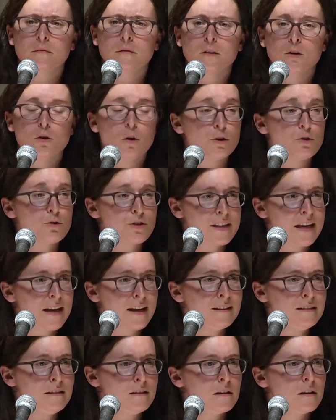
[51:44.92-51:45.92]
You
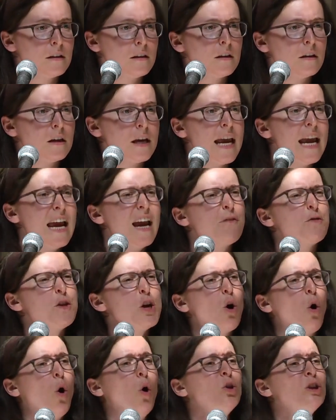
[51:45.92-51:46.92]
understand? If the
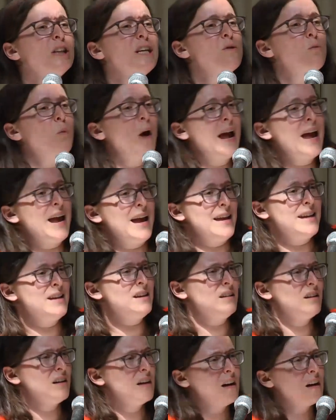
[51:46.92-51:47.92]
only way
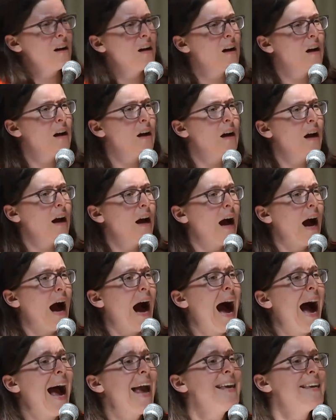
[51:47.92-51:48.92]

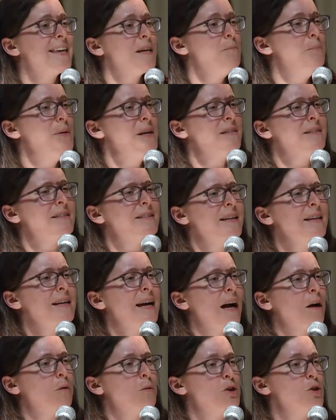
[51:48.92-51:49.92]
I can be in
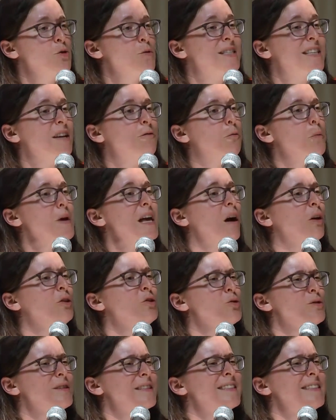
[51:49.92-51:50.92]
synagogue with you is if we
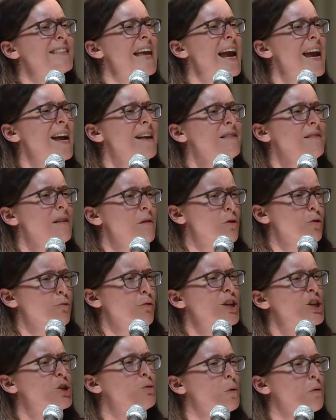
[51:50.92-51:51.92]
understand the
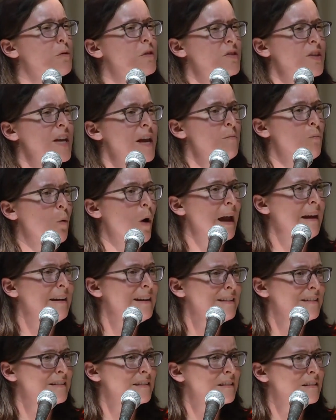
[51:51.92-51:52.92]
ritual the same way,